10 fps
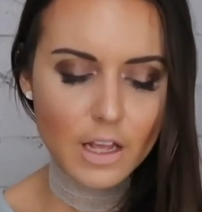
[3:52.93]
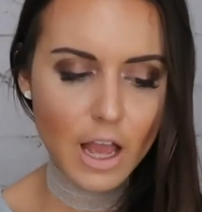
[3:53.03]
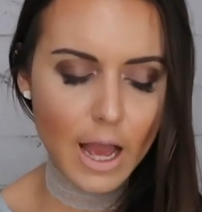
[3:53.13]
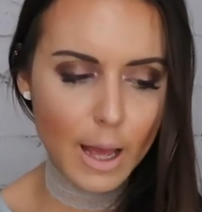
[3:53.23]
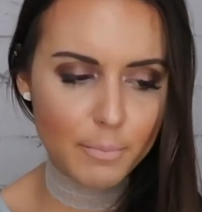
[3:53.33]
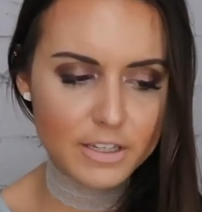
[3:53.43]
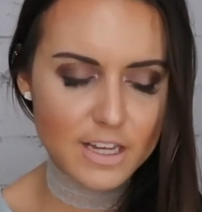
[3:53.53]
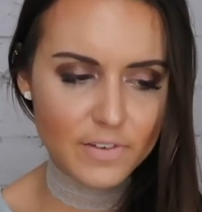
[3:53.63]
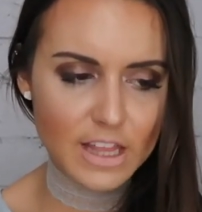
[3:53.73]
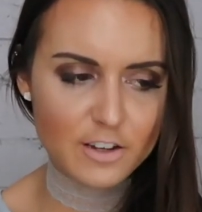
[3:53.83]

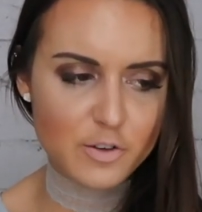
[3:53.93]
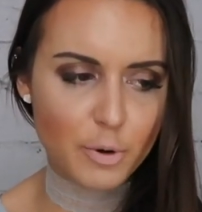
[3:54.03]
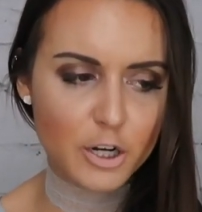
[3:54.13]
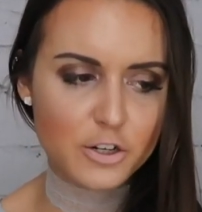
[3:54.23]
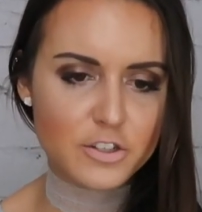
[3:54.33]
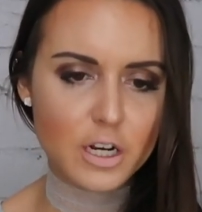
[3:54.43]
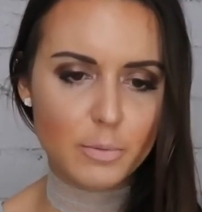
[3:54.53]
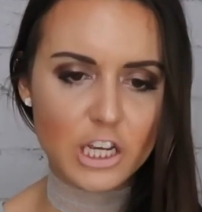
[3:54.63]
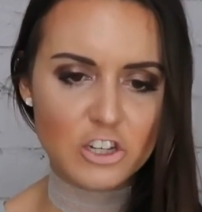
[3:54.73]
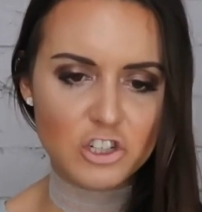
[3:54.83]
seventh house of partners, going to
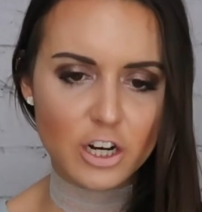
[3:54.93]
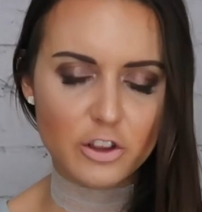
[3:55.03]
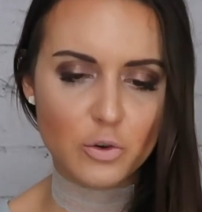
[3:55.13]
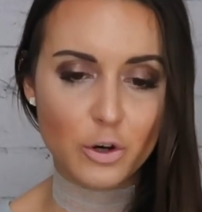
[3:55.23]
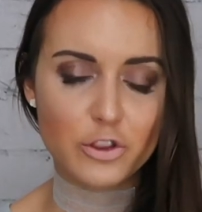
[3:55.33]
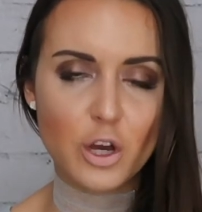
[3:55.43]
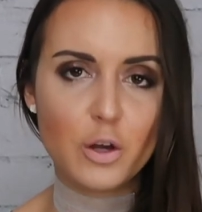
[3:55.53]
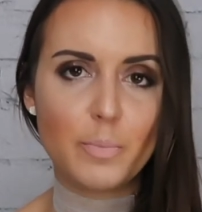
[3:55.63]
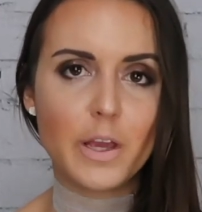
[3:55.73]
be conjunct the North Node,